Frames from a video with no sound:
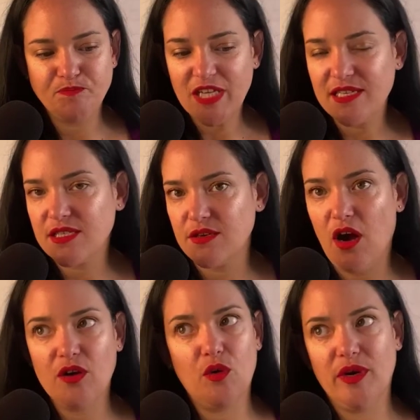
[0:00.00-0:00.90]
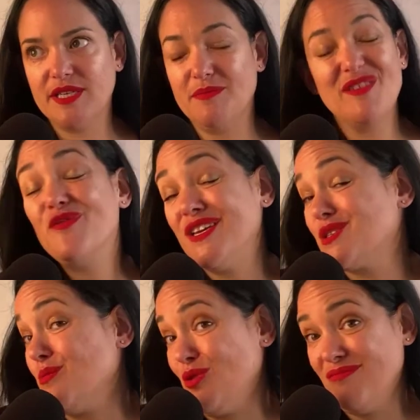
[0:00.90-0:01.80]
it's not going to be
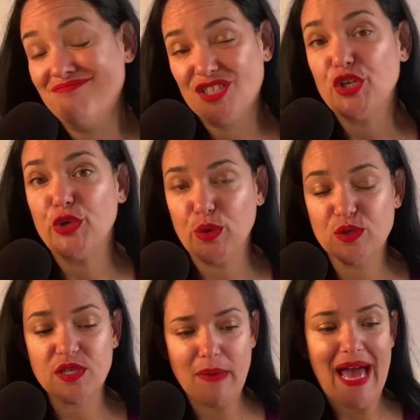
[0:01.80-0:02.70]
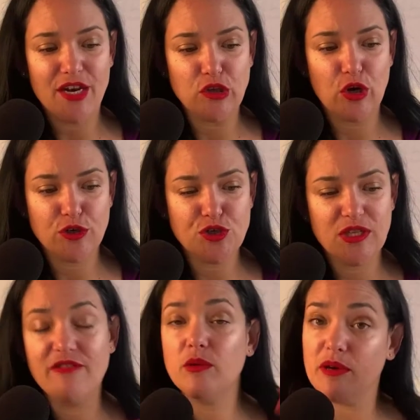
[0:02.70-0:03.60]
feasible to use them at a larger
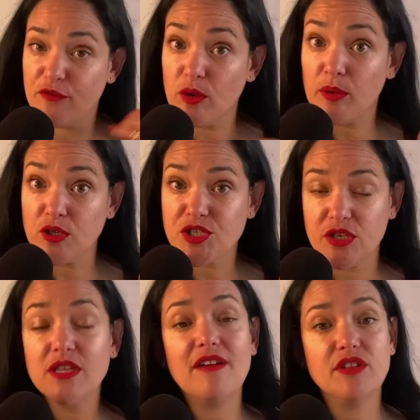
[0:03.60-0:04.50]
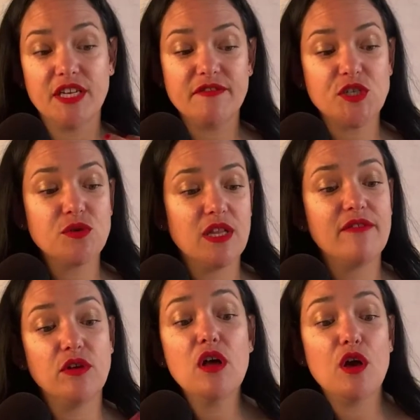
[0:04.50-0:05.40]
level. But for a personal level, individual
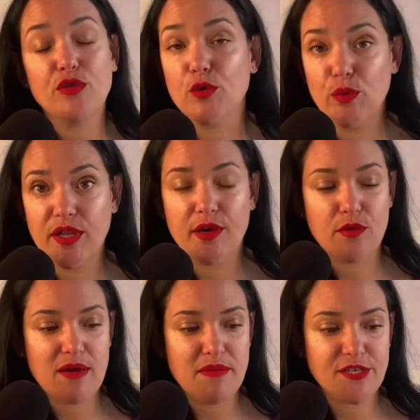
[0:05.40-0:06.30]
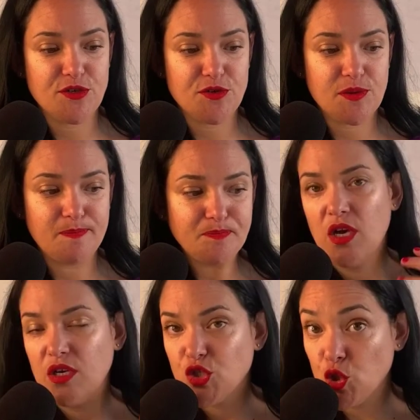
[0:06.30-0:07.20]
level, they're really great measures.
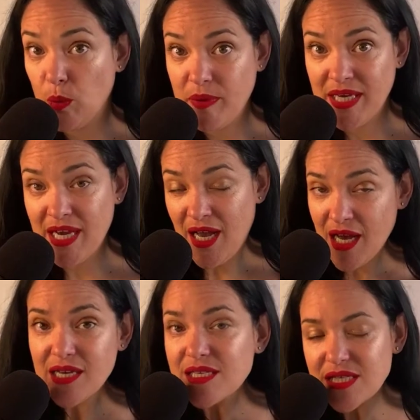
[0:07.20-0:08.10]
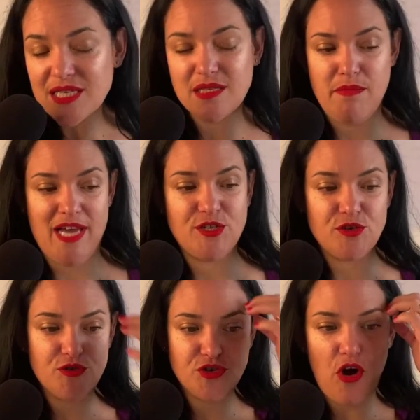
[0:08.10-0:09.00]
So because these
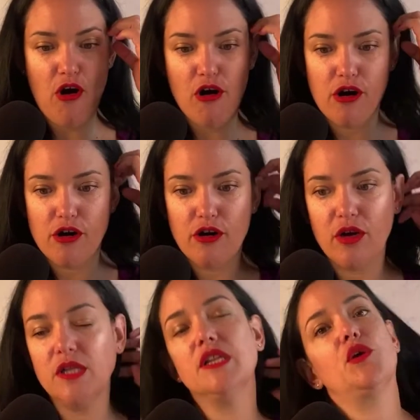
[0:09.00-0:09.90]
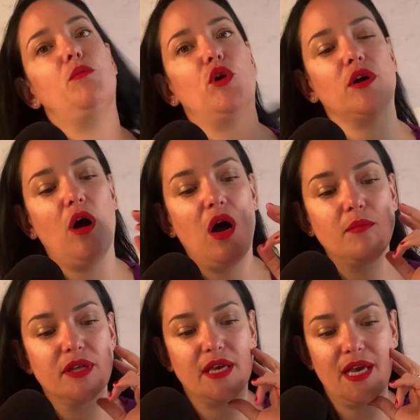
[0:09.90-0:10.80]
measures are a little more
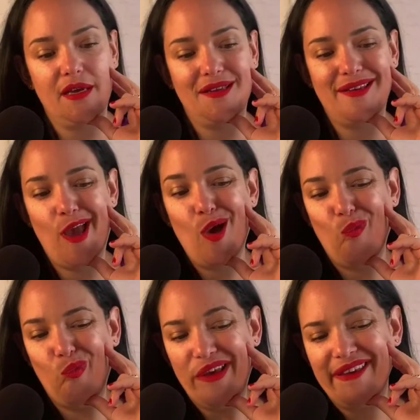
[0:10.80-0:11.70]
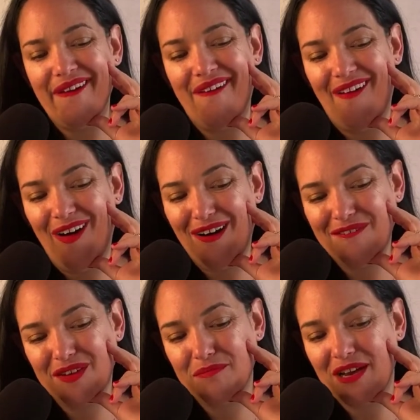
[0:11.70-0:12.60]
complicated, we
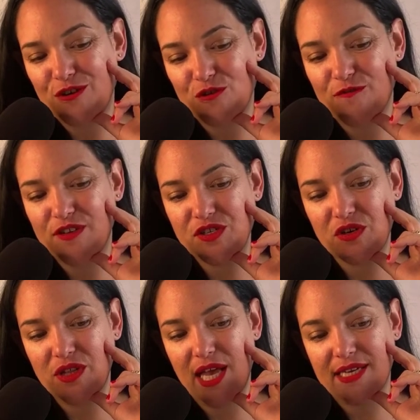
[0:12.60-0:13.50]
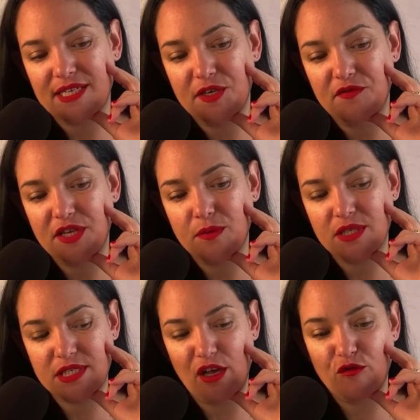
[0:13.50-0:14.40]
often measure physical activity with
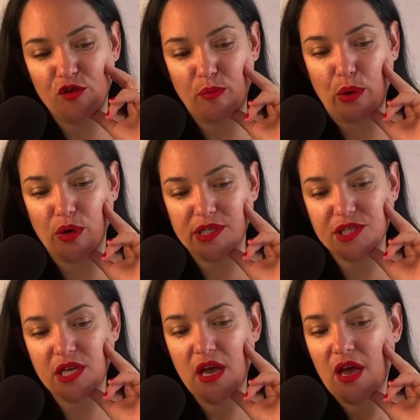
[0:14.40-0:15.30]
self-reports,